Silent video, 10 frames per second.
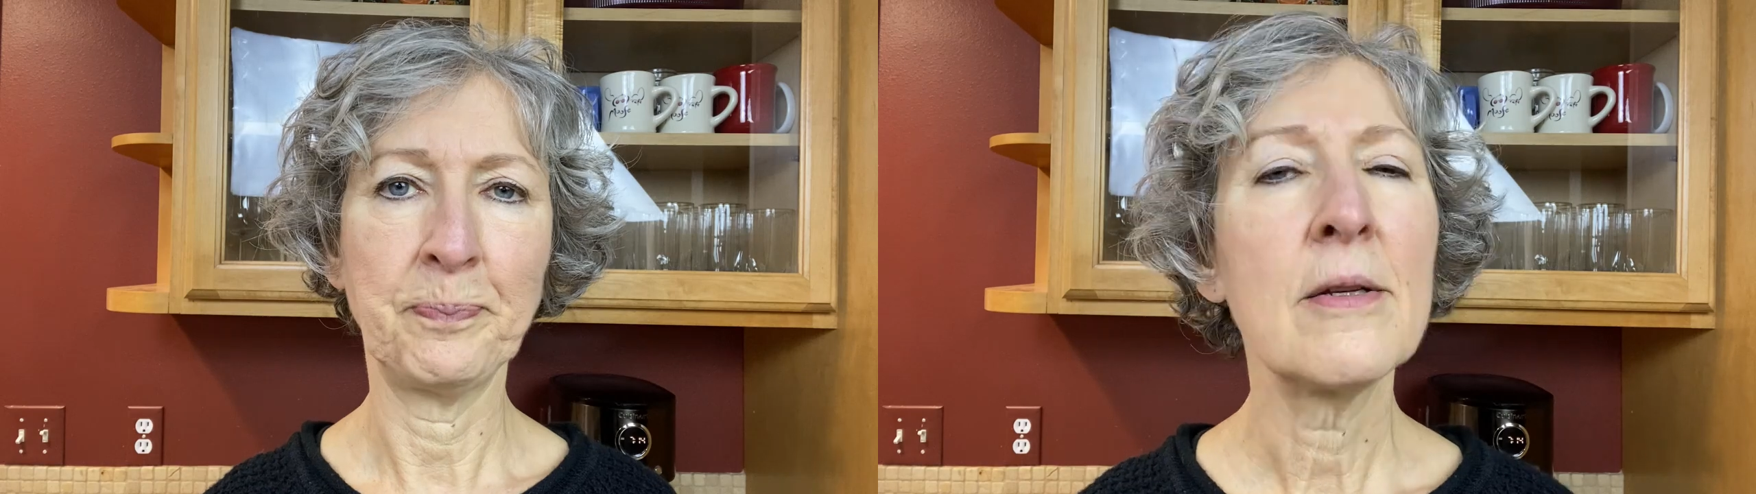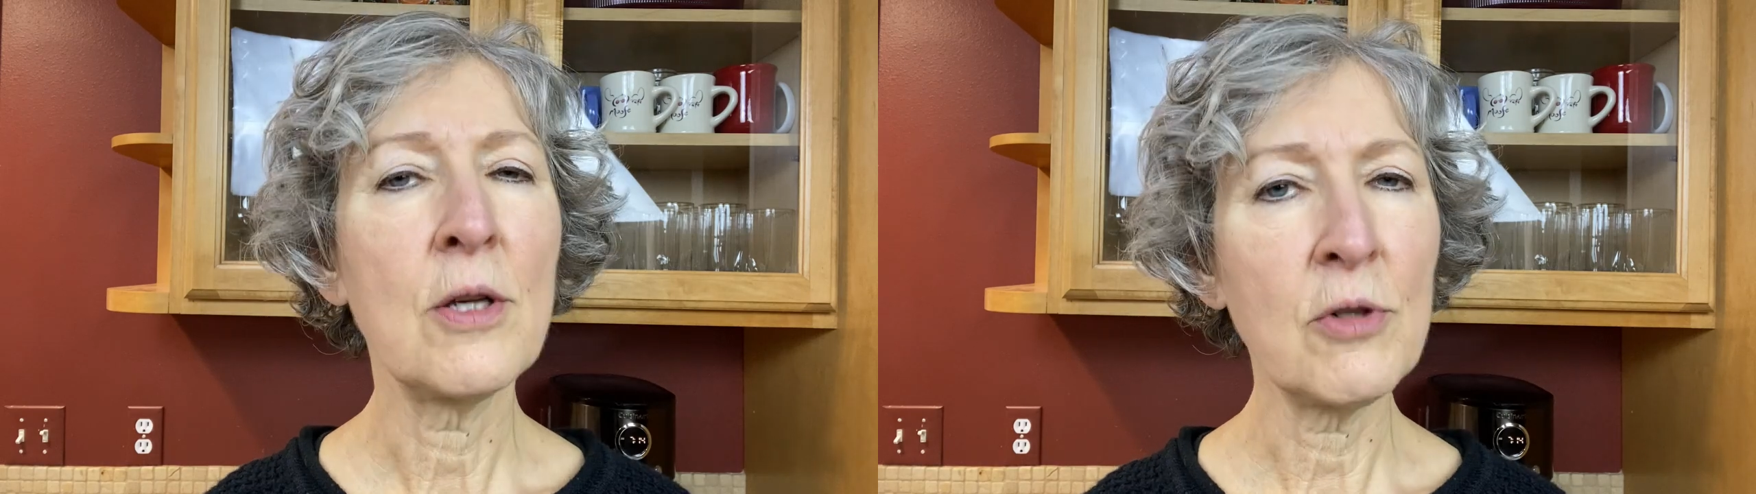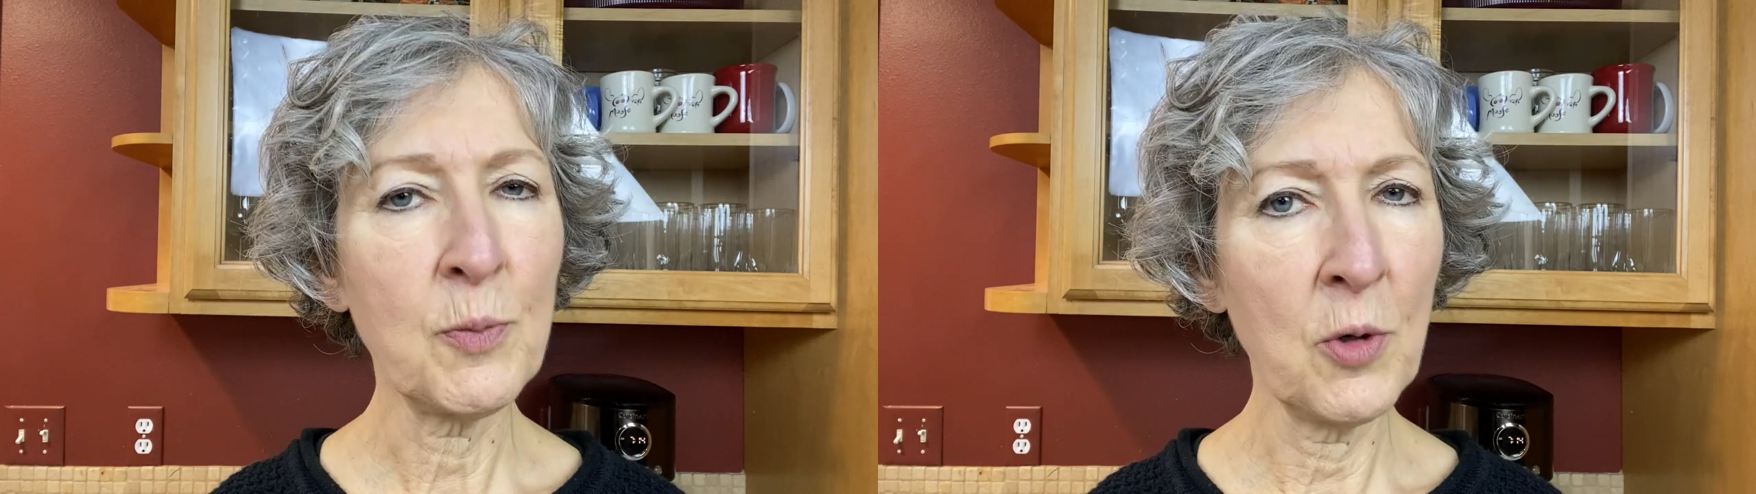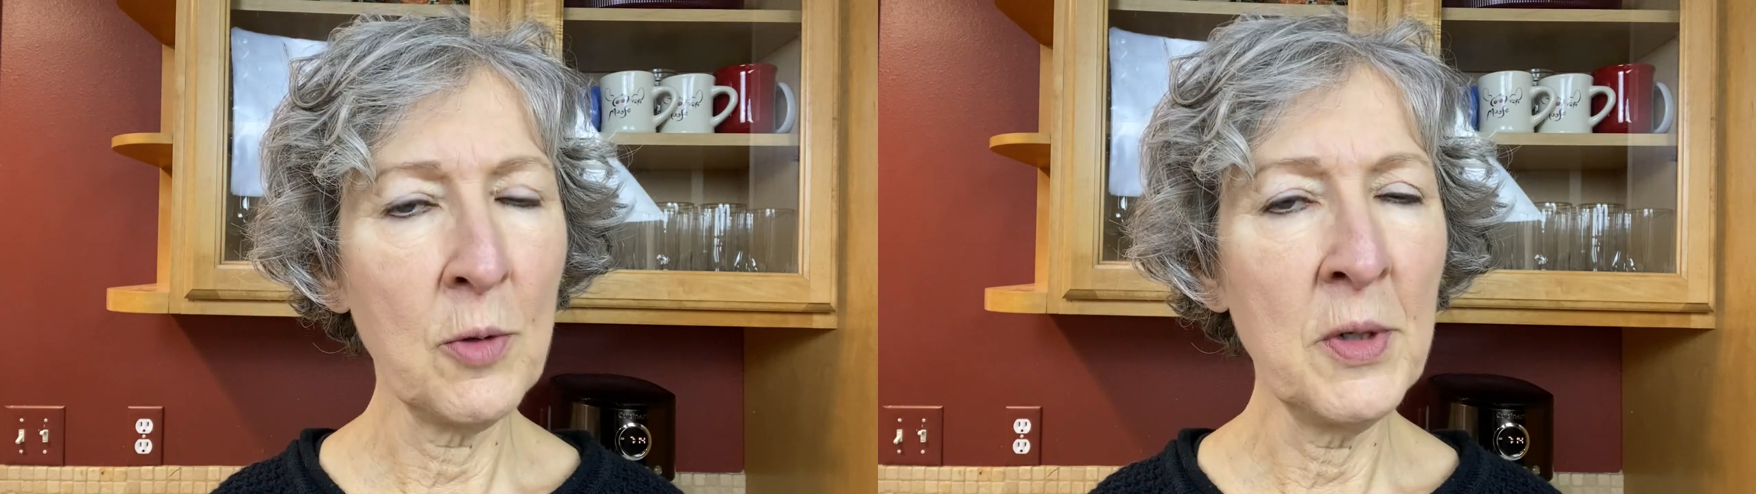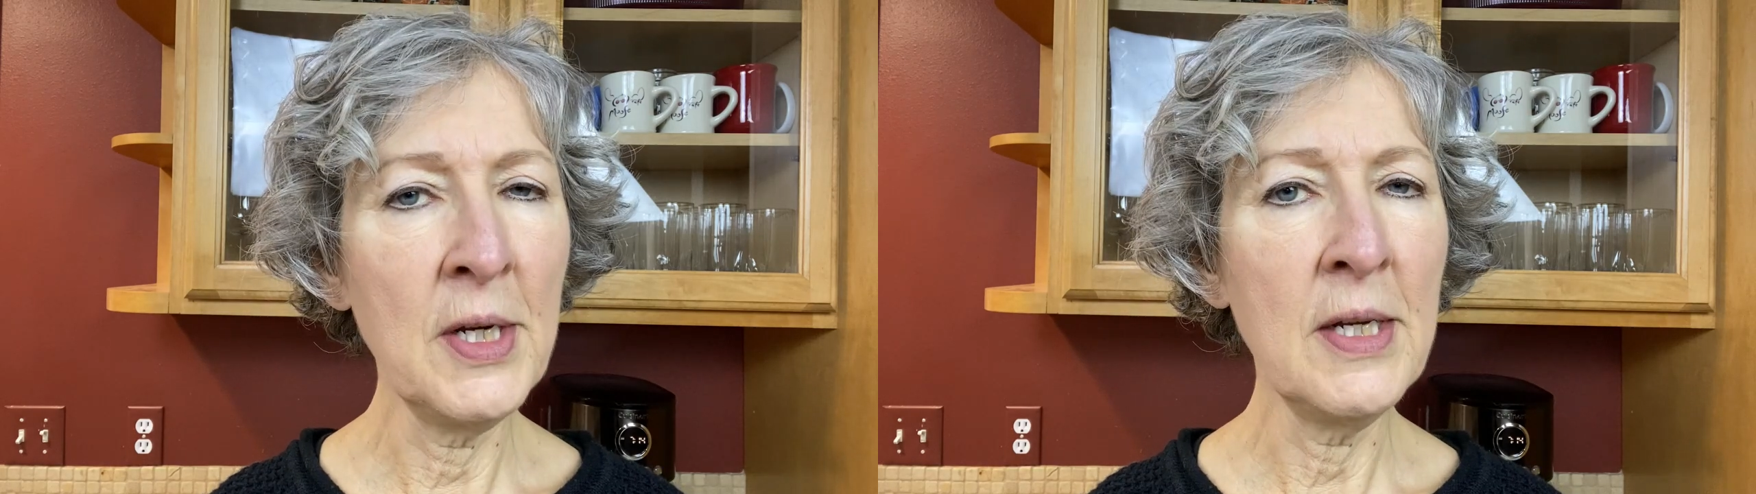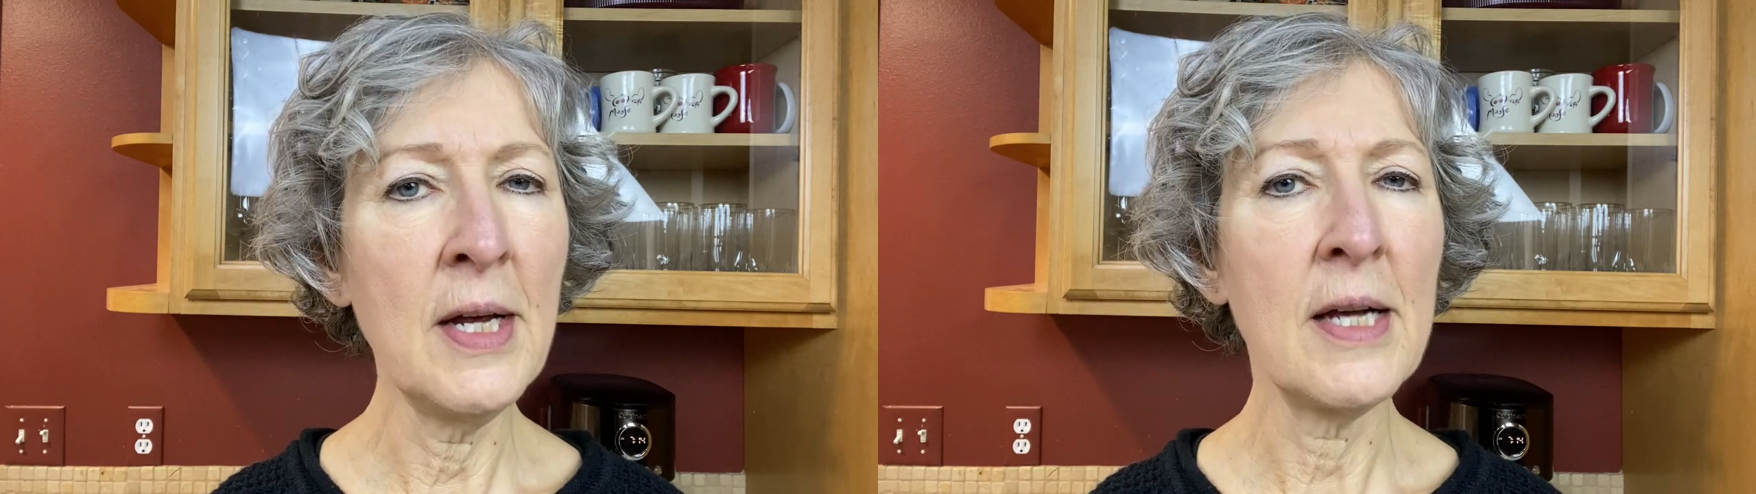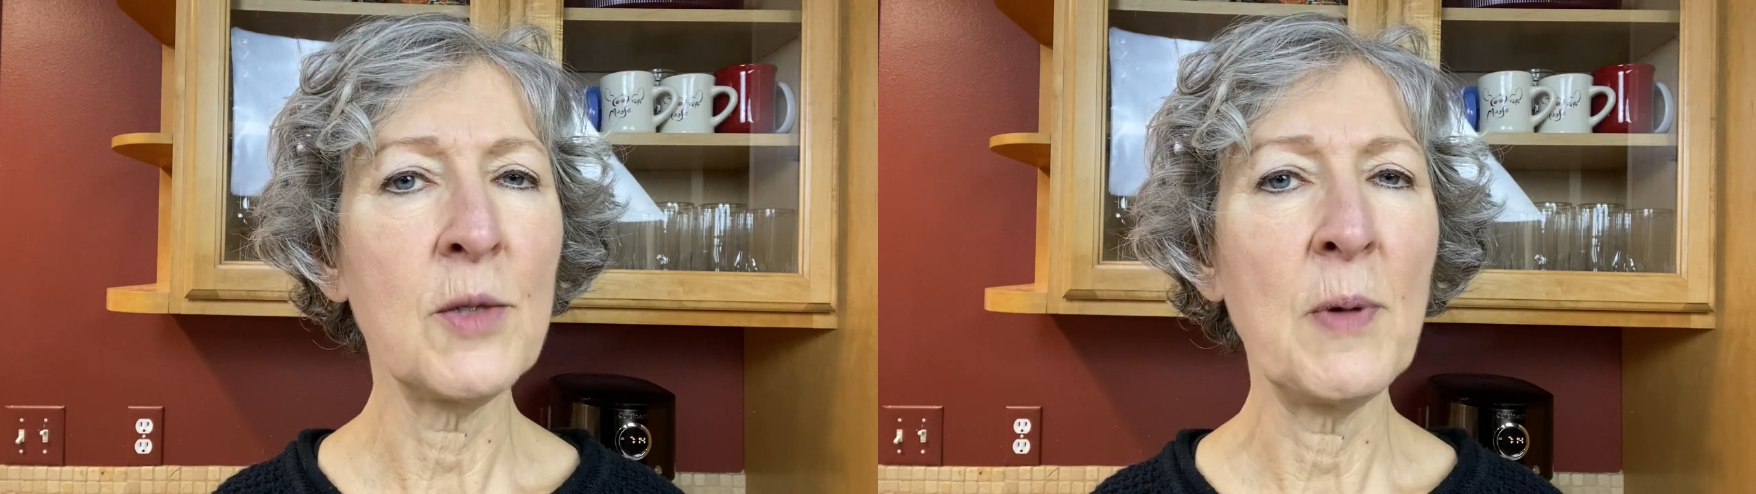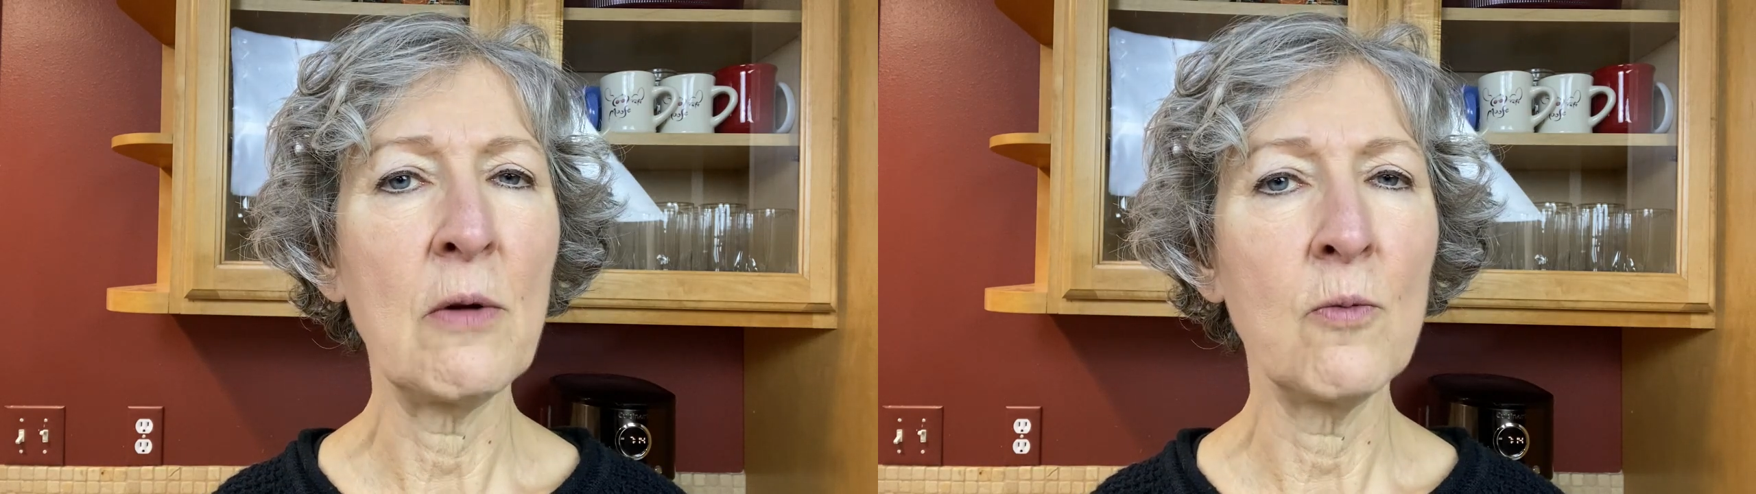So spermidine has
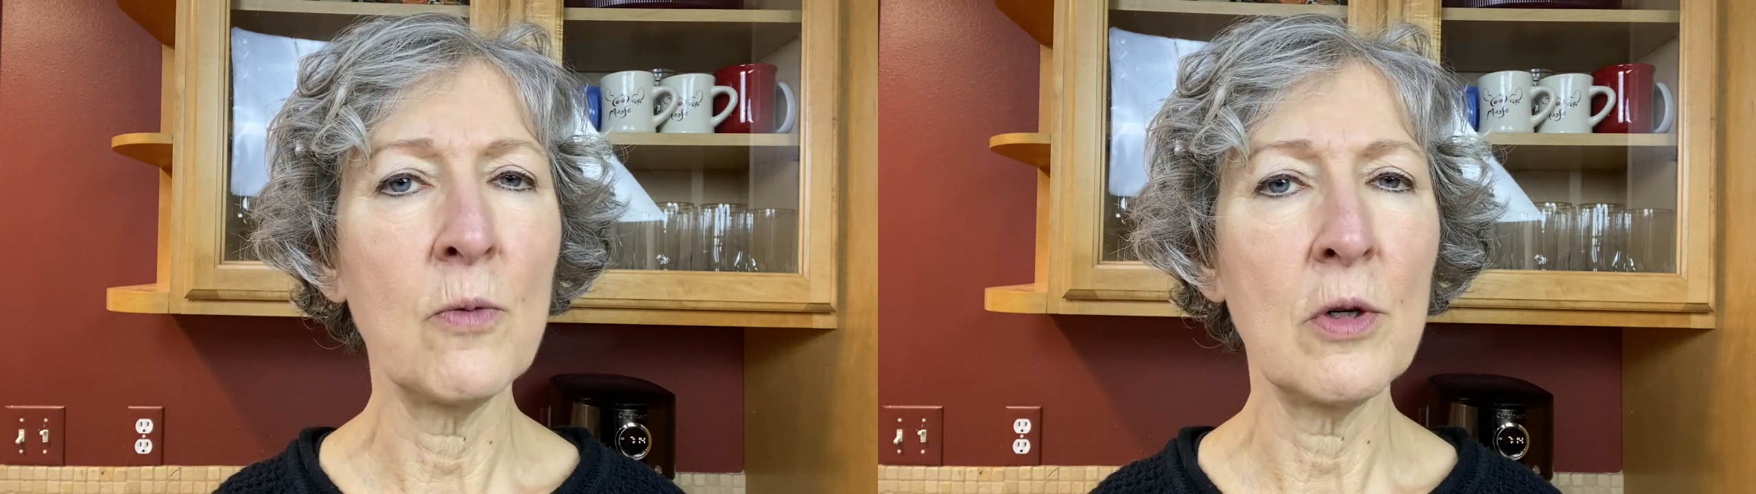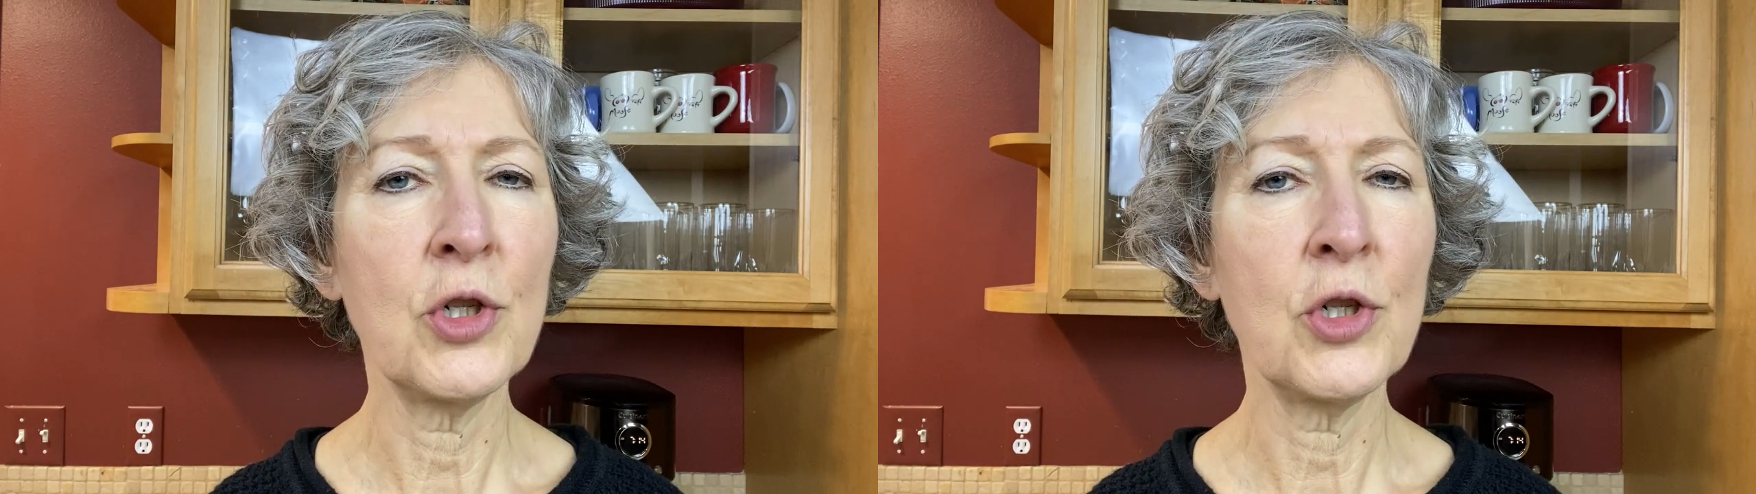been